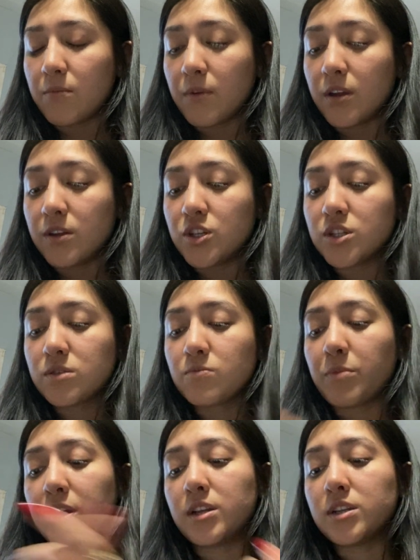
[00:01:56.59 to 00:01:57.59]
it just
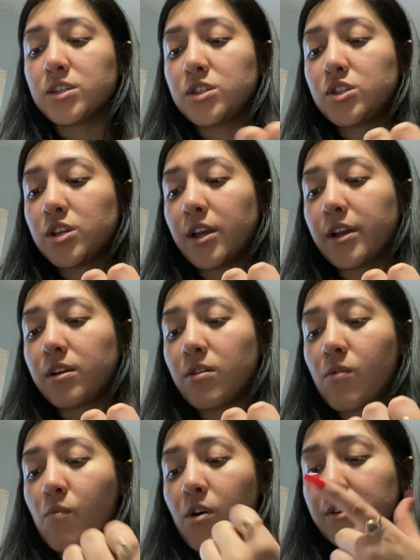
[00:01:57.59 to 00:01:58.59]
made us check.
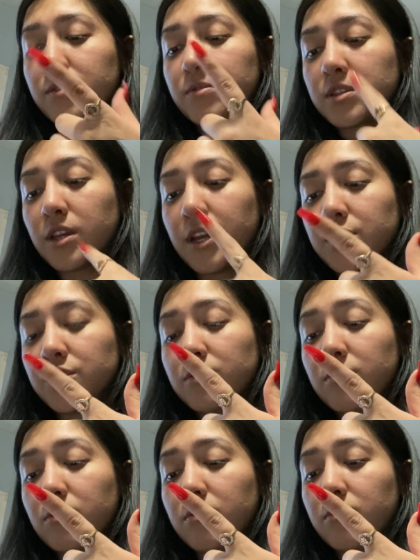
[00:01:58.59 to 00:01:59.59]
Water was
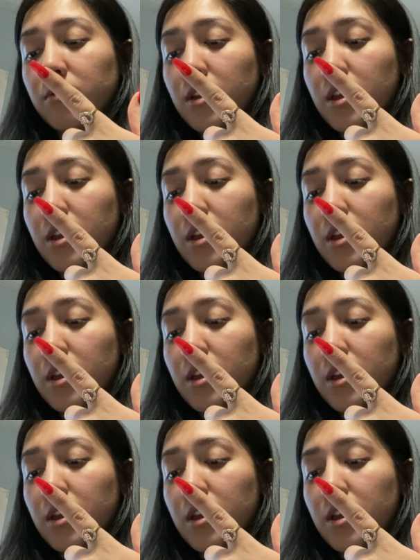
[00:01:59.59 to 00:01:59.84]
H2O,